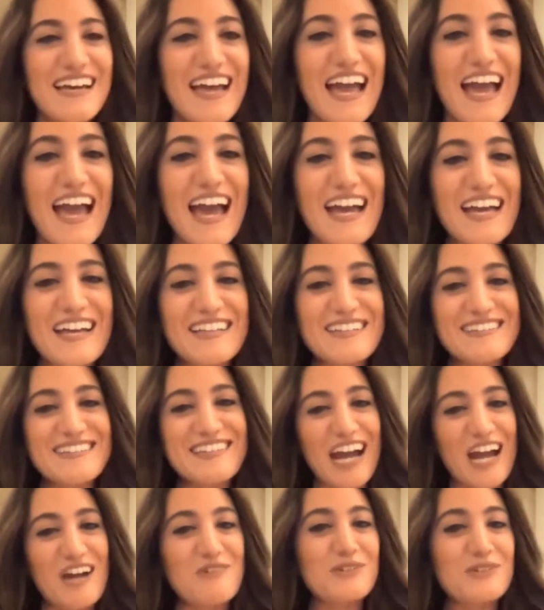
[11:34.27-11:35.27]
And
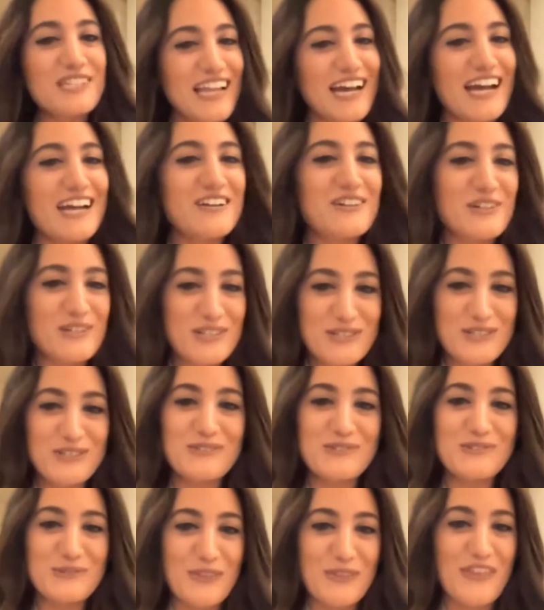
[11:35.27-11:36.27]
I would like
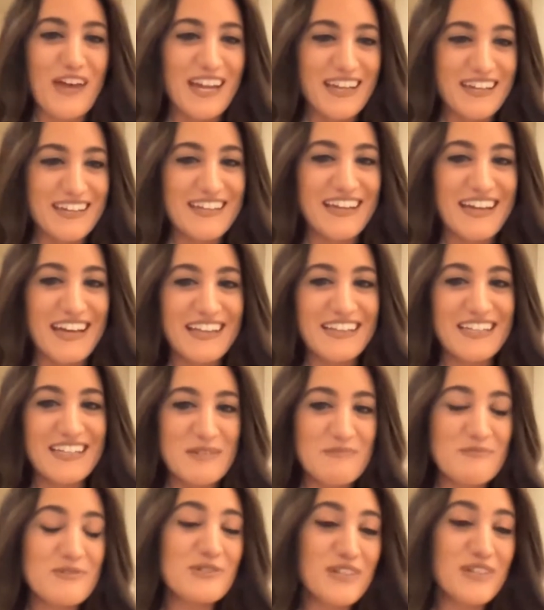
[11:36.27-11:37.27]
also to thank again
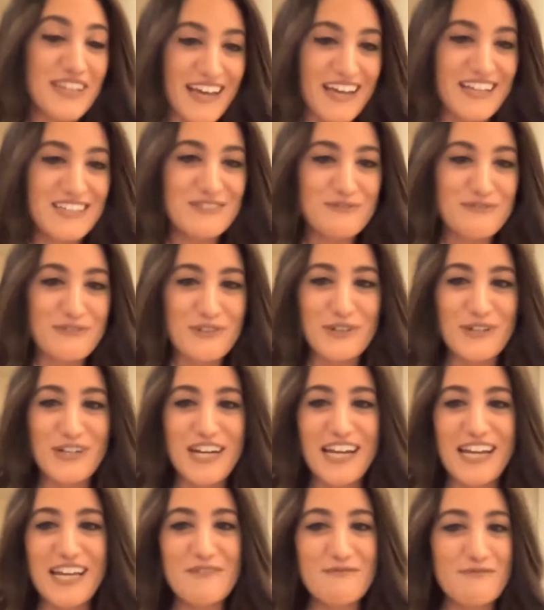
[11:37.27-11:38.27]
EMEUNET for
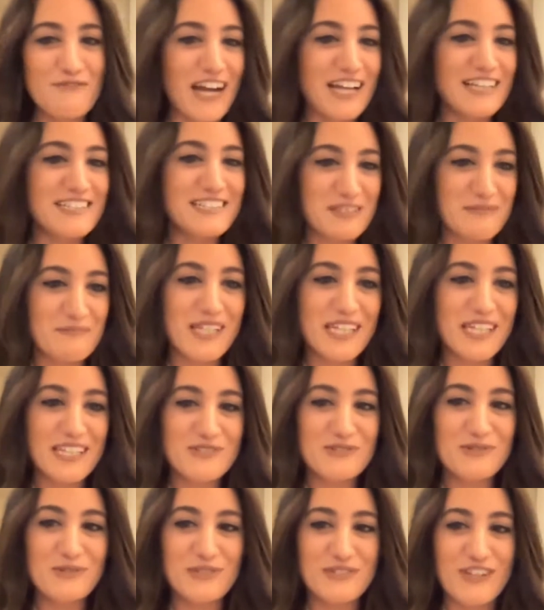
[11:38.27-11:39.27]
inviting me
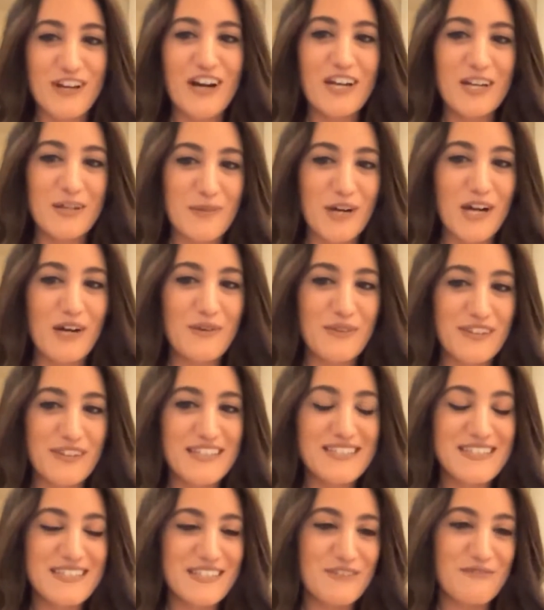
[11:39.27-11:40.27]
to talk about
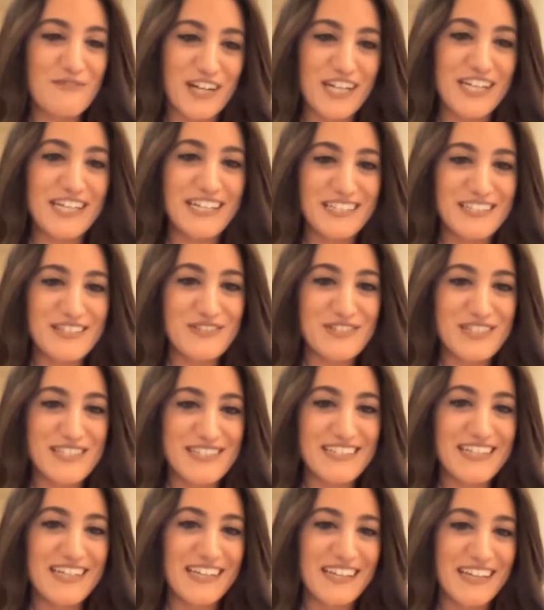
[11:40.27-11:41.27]
this very
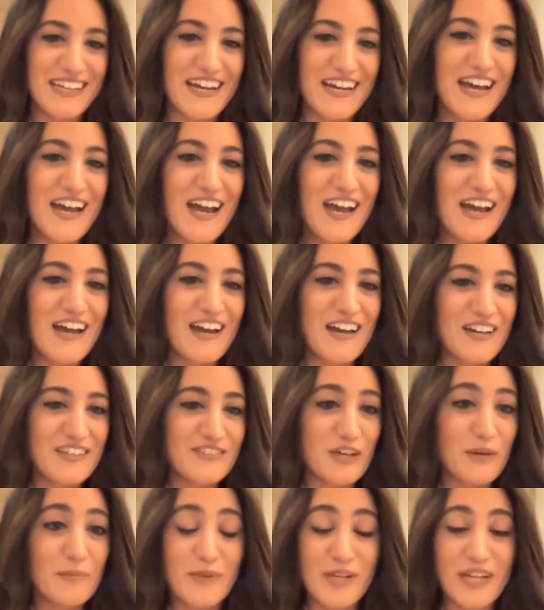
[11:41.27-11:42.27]
interesting
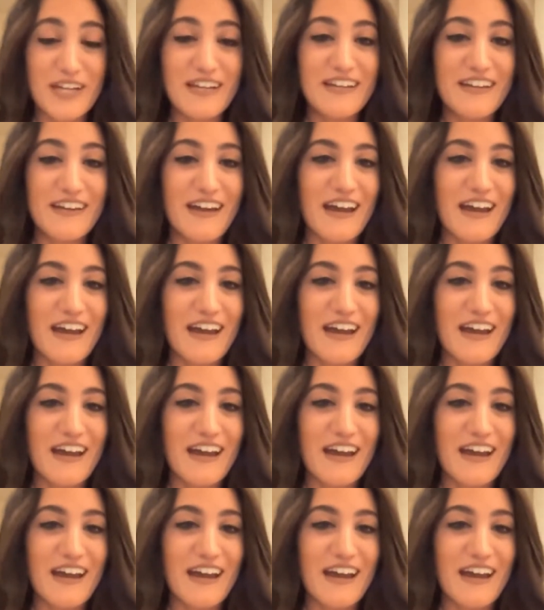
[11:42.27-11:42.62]
topic.